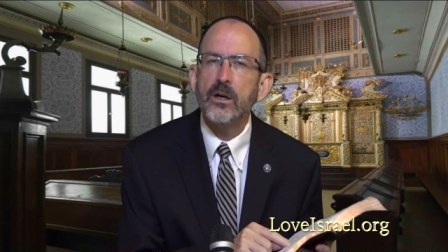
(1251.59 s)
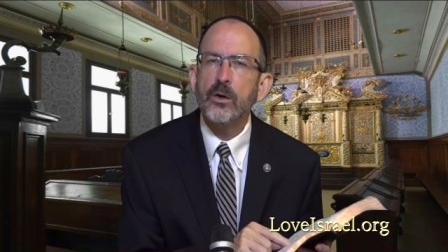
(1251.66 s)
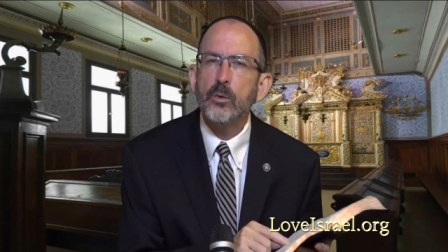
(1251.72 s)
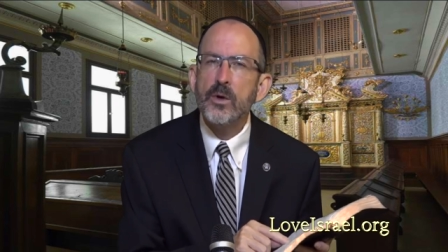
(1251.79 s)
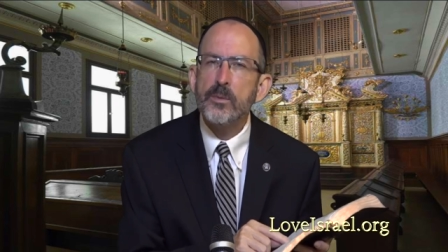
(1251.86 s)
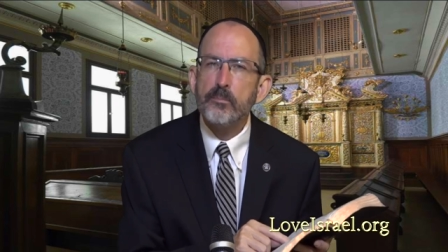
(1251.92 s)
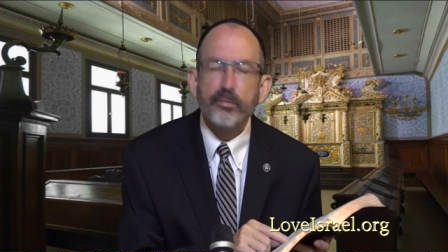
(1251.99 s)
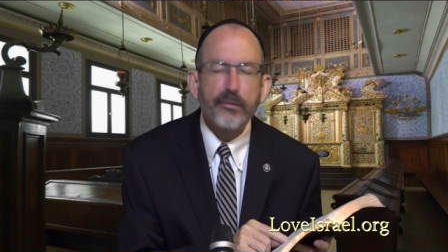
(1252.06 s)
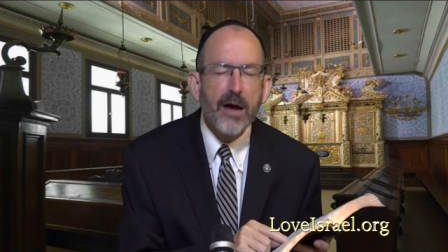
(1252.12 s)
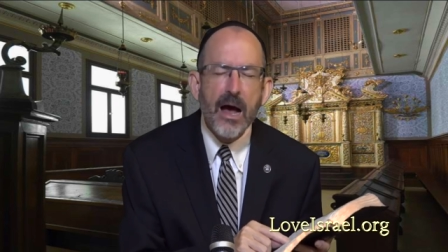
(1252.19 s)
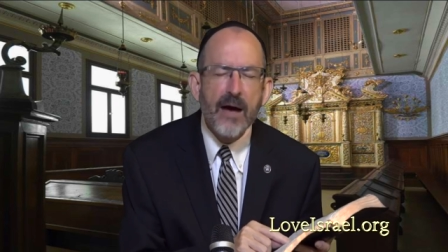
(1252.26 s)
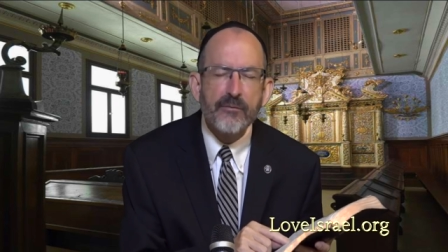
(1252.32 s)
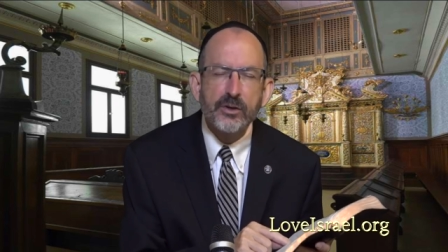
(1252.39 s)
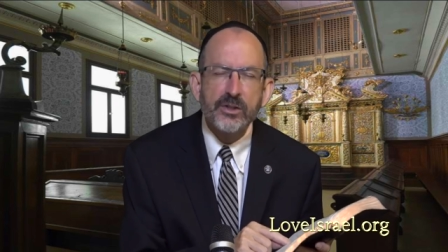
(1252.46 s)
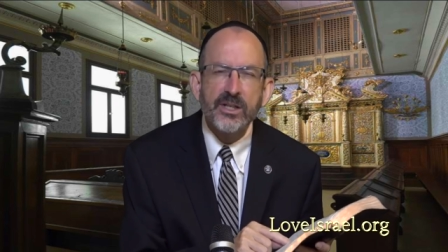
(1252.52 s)
with
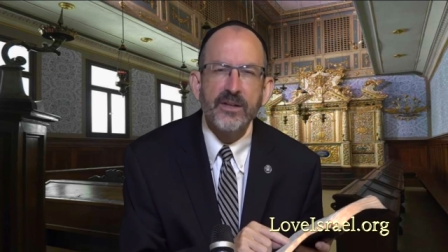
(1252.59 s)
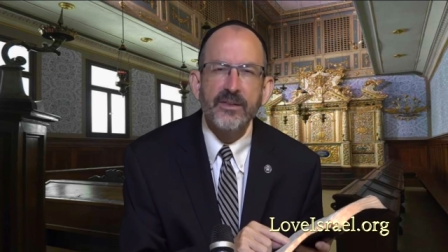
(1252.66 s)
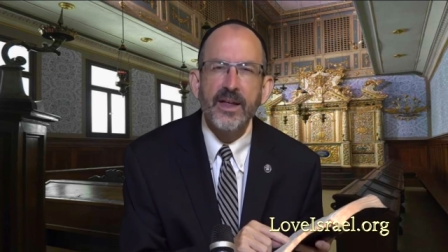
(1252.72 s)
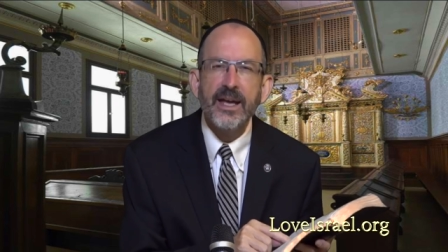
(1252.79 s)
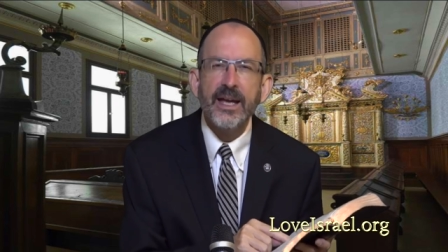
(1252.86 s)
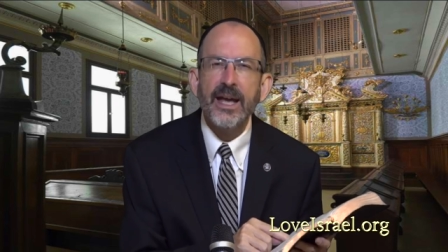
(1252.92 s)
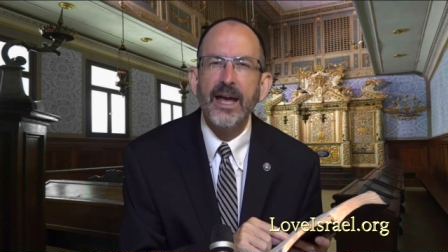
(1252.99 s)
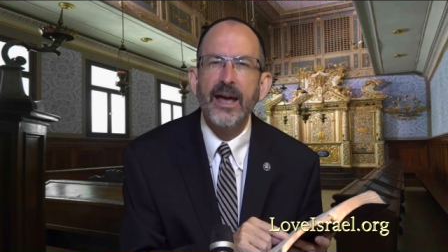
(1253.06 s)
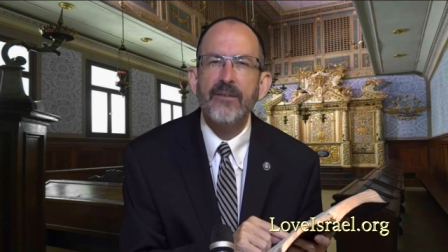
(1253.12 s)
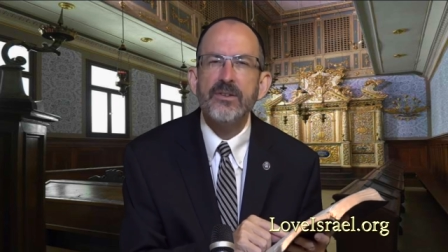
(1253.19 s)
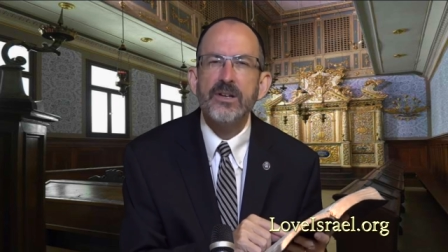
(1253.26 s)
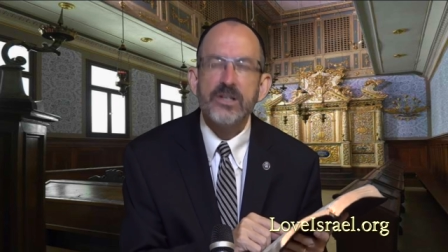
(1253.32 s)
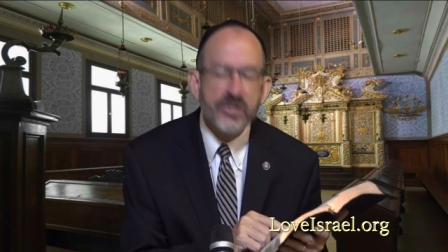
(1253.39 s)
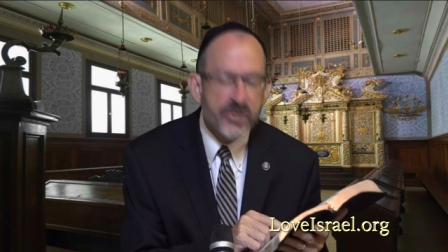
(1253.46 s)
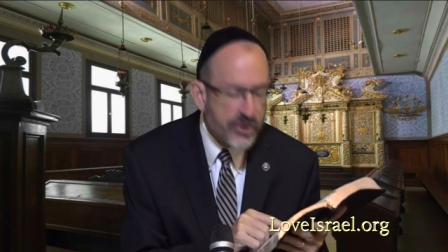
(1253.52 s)
poverty. They have
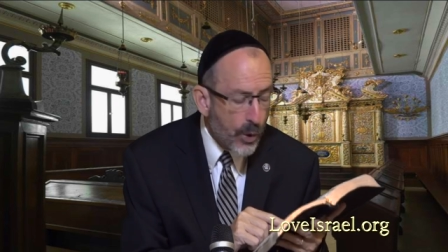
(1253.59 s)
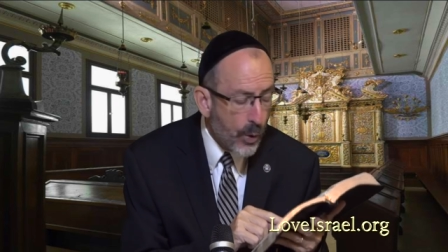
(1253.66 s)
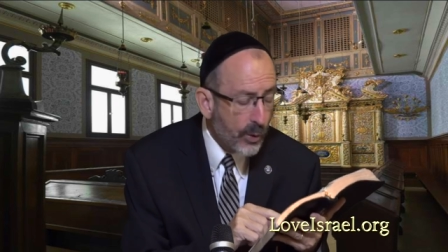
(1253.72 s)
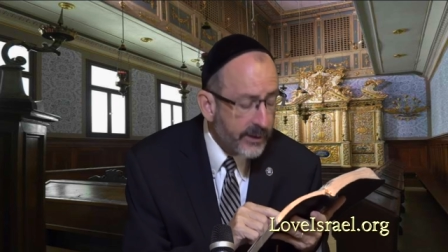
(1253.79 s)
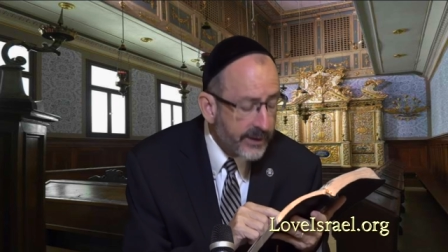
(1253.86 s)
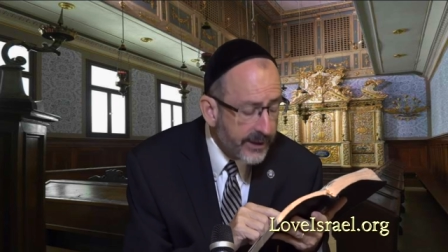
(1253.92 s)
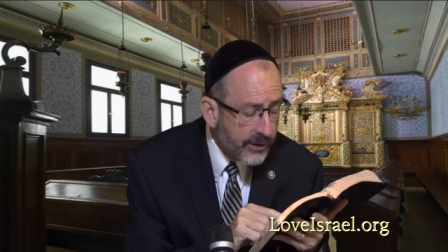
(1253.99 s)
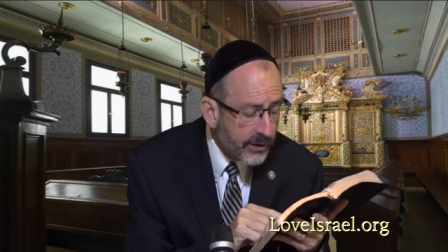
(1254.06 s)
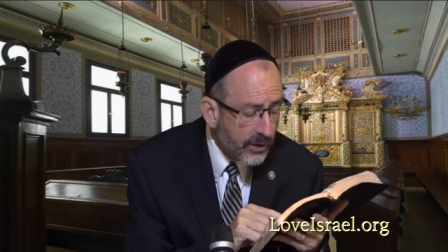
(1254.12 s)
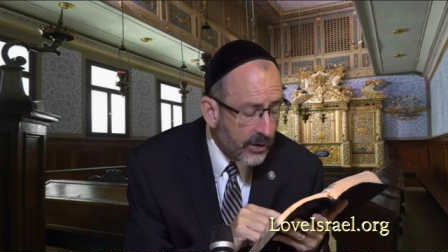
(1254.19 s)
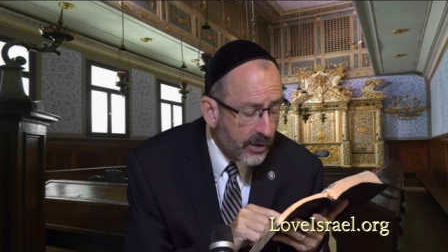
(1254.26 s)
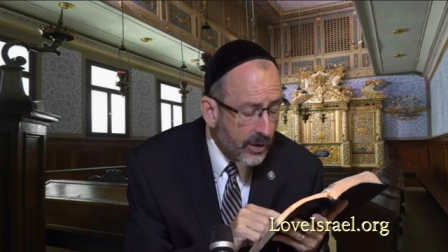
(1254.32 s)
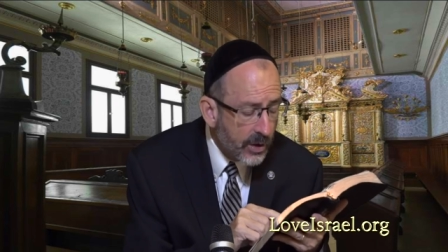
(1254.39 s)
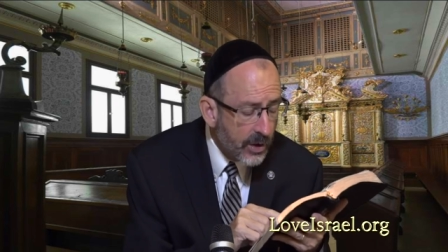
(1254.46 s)
so little.